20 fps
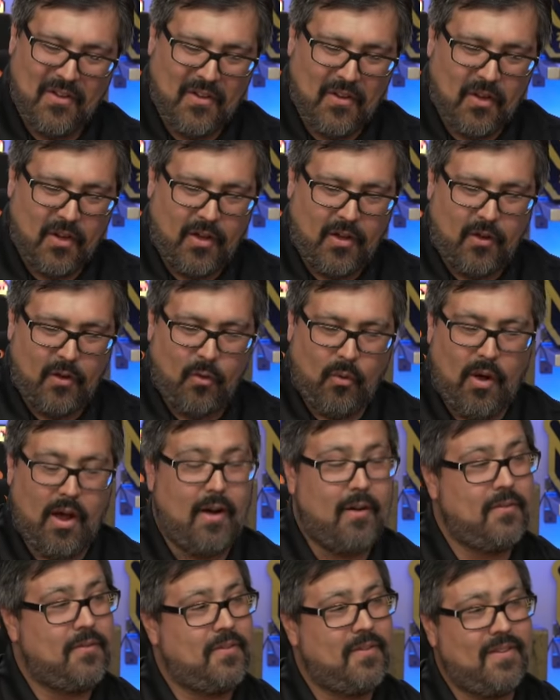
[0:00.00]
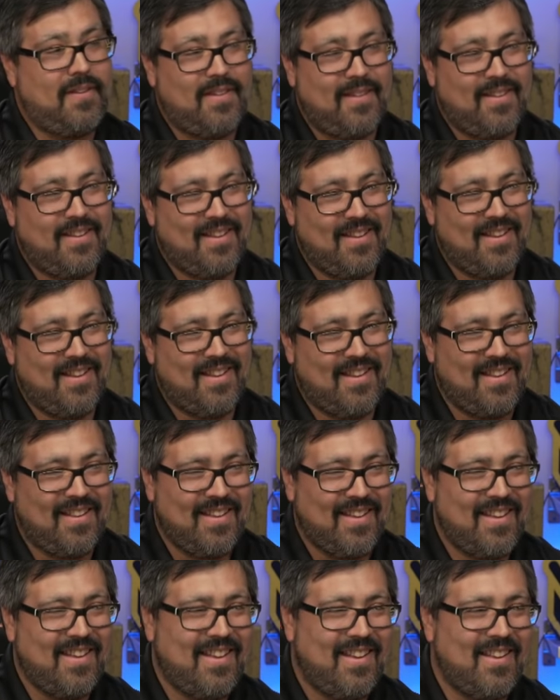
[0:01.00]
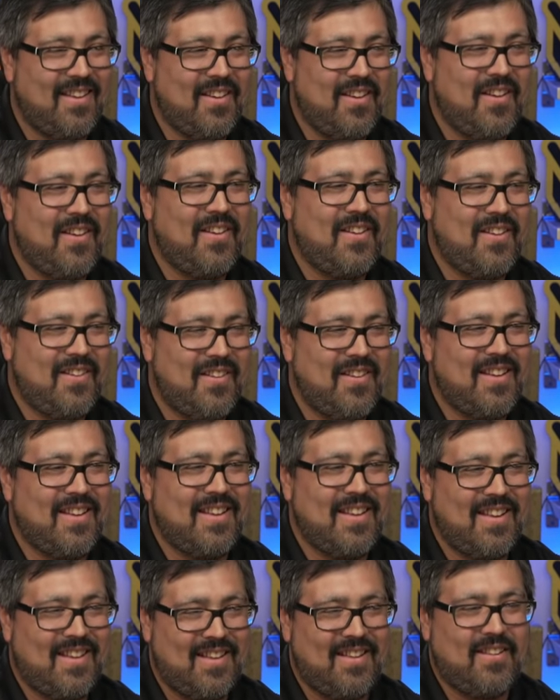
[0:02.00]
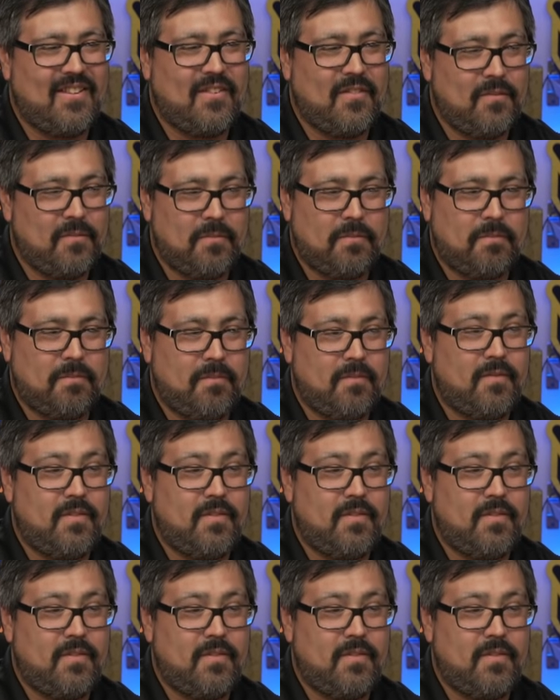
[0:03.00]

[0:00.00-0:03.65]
We were, we were well, commenting on you know, like the whole my palm.